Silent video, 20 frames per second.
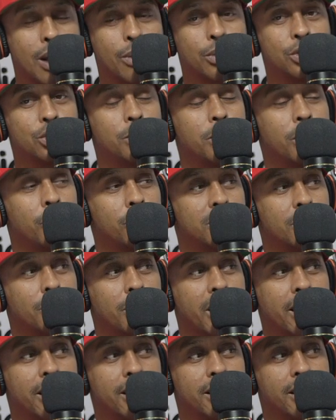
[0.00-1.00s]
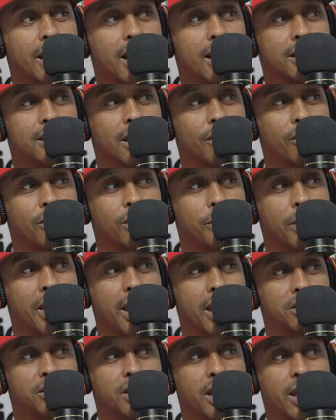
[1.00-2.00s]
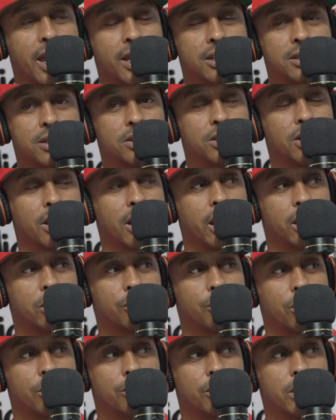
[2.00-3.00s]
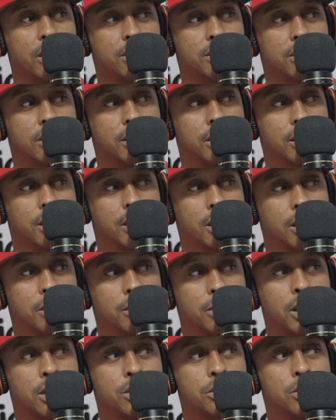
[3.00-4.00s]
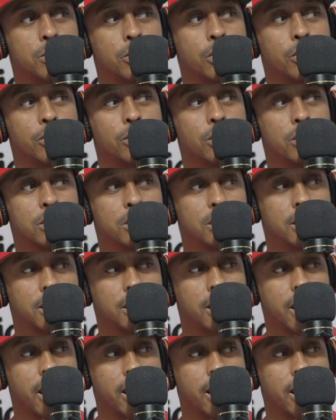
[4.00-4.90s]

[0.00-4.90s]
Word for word: Why would you be with somebody in contact from the past? Your ex is your ex for a reason because you moved on to the